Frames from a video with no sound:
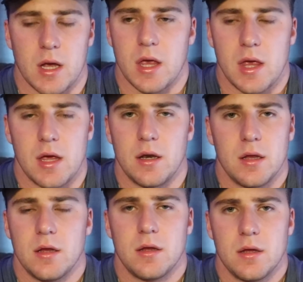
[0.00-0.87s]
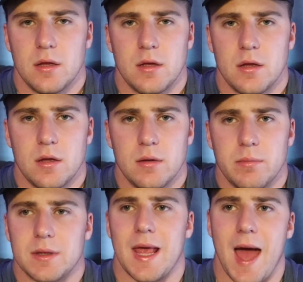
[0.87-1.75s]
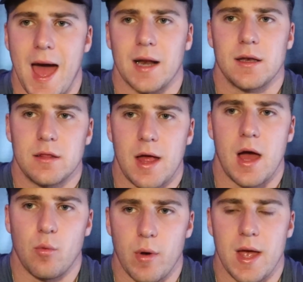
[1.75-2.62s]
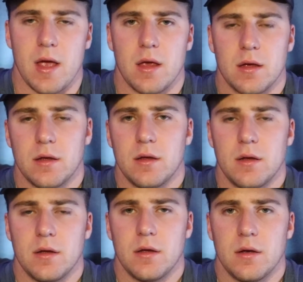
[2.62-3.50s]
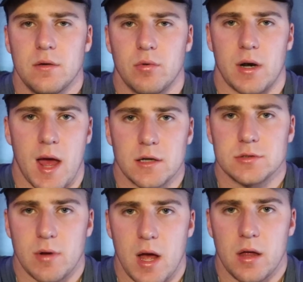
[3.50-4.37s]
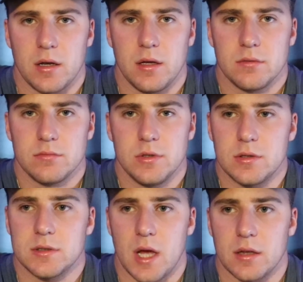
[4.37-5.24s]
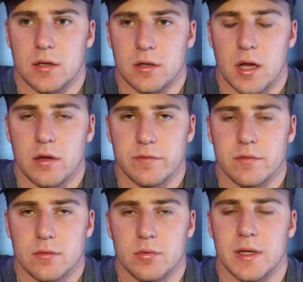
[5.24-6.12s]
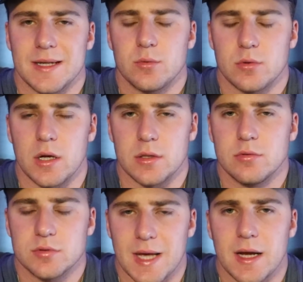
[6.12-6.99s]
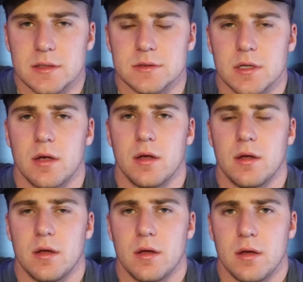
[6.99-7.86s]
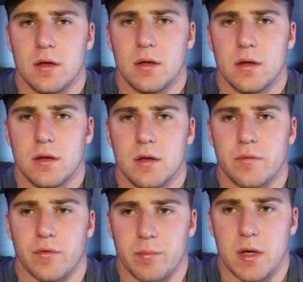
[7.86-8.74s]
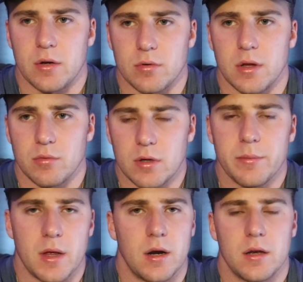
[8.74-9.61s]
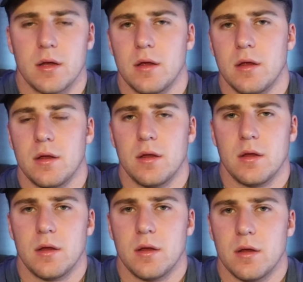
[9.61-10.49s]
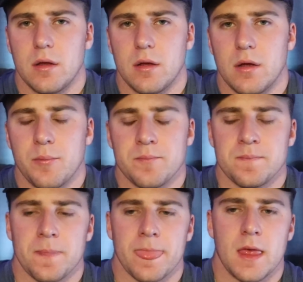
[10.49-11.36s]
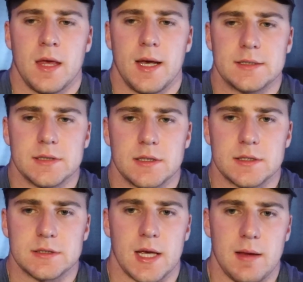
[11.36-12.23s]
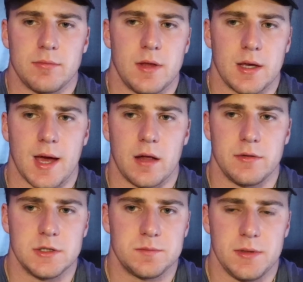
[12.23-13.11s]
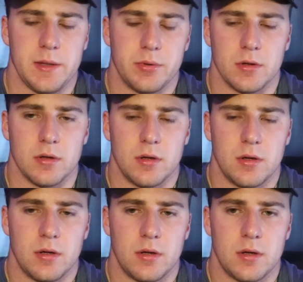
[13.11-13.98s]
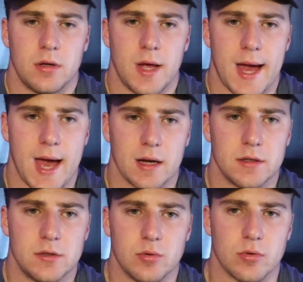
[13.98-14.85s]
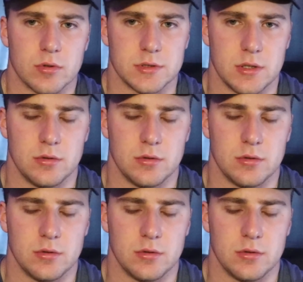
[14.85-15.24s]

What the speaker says: like a can. But they act that way, when in actuality, you could take their life within like 2 seconds, if we're being really real about it. It's like the same thing how these people act towards